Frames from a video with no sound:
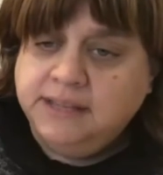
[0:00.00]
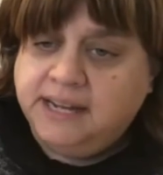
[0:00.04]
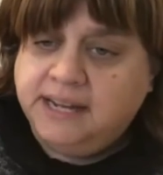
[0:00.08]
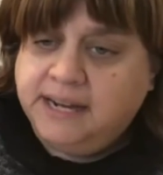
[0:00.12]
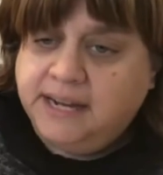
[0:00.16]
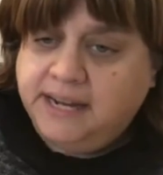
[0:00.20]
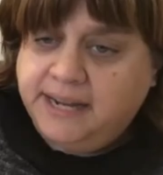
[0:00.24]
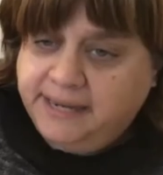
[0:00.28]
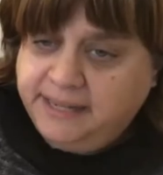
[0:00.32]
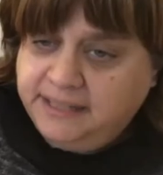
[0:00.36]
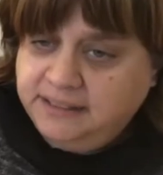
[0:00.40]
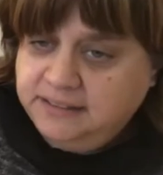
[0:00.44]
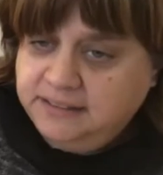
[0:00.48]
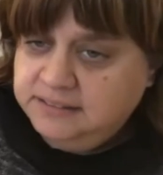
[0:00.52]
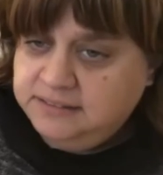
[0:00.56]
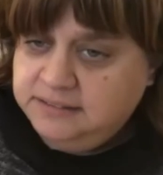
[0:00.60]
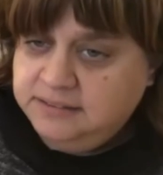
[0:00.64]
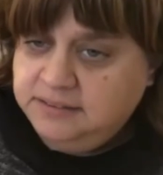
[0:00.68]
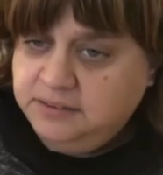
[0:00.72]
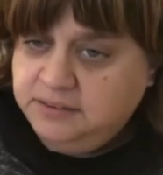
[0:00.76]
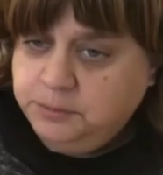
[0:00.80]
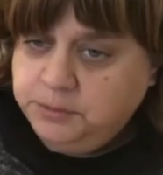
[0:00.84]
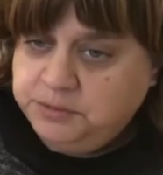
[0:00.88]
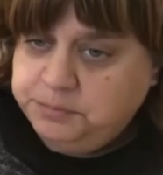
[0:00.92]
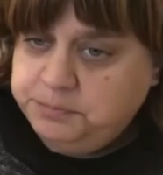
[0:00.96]
lines,
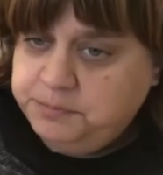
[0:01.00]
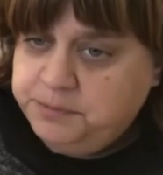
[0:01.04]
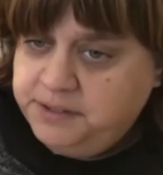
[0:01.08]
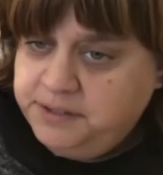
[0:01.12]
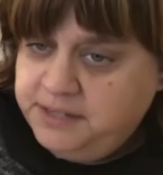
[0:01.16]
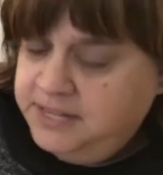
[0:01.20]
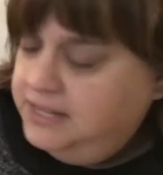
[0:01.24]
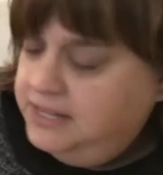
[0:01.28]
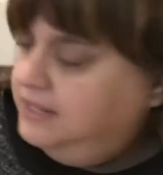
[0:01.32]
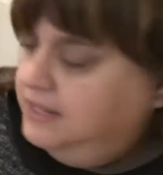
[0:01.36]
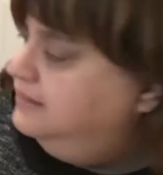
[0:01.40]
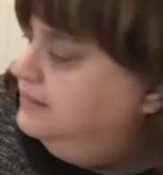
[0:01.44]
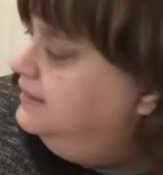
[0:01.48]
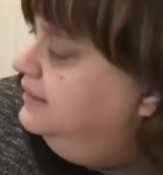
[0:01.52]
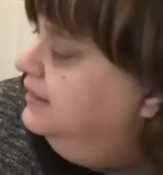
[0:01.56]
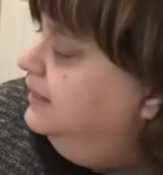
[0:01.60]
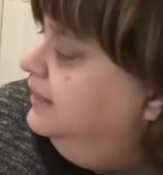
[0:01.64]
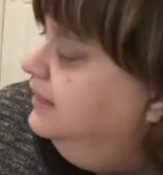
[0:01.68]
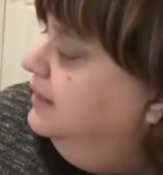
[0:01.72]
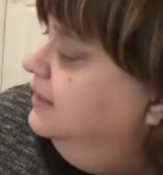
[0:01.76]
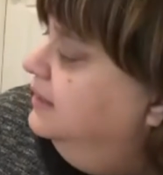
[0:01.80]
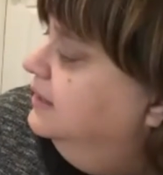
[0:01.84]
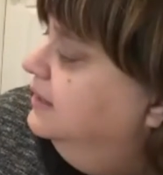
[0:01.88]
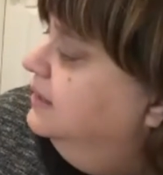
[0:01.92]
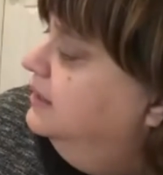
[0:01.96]
so it's pretty
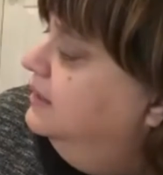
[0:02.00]
easy.